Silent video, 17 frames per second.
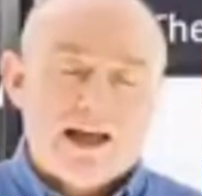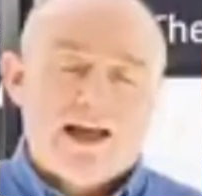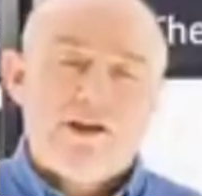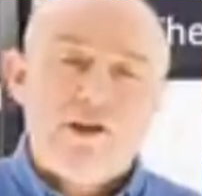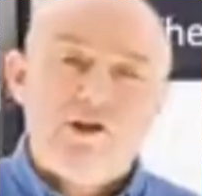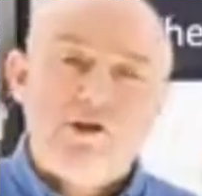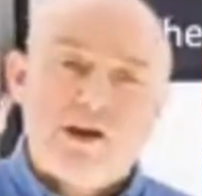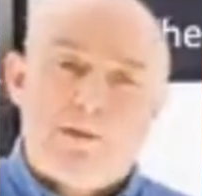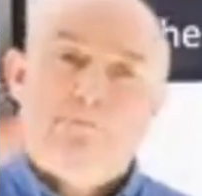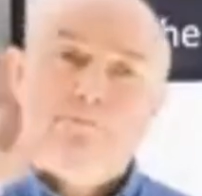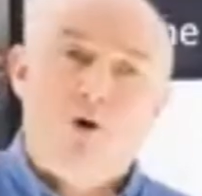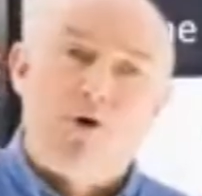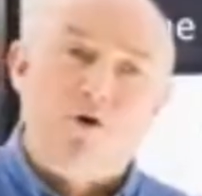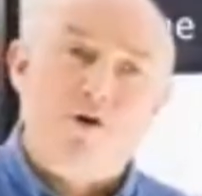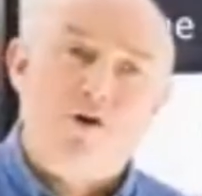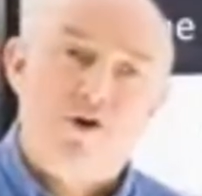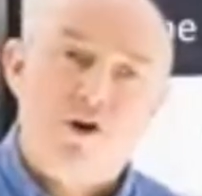Let's just jump
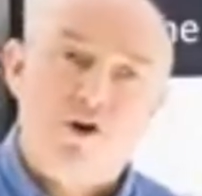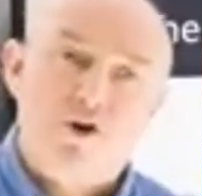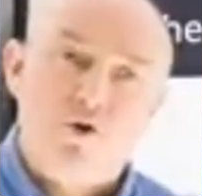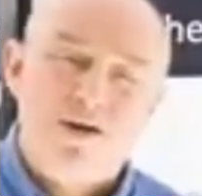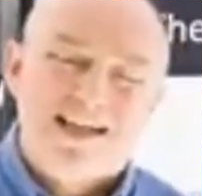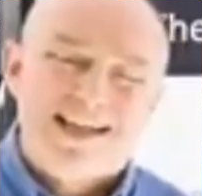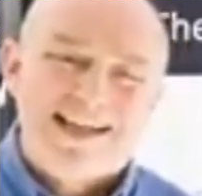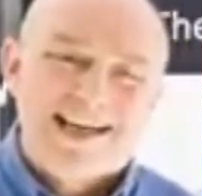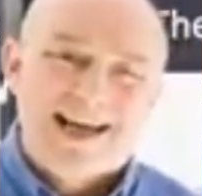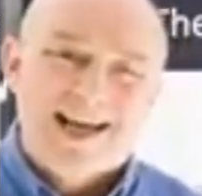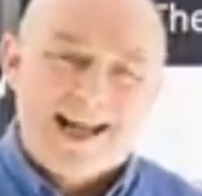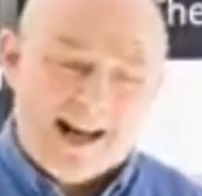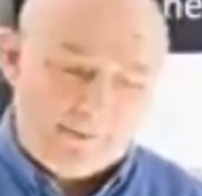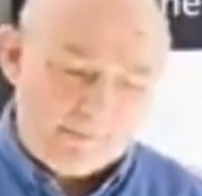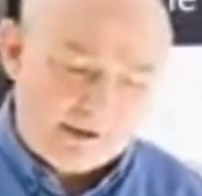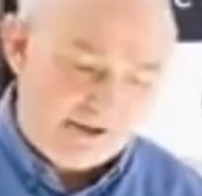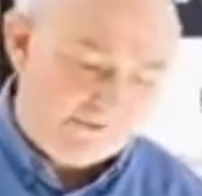on to
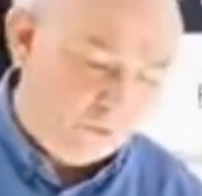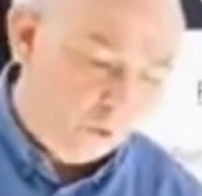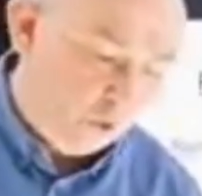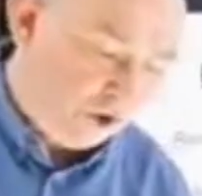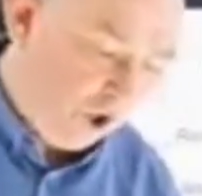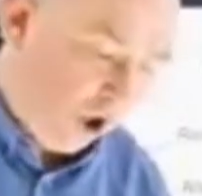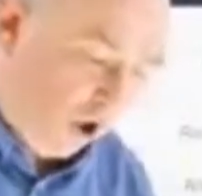an MT4